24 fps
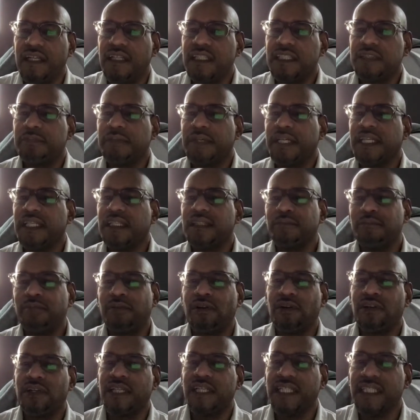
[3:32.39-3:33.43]
Speaking of
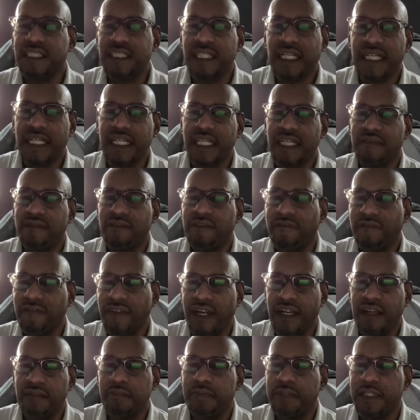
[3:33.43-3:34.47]
parlays, I give you
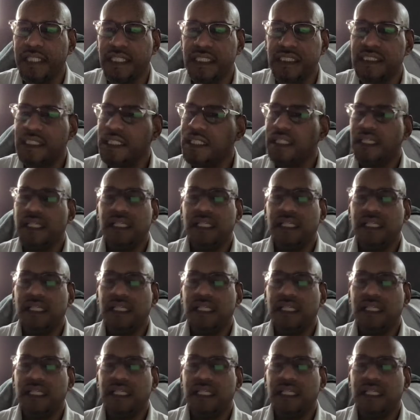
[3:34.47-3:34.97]
five picks.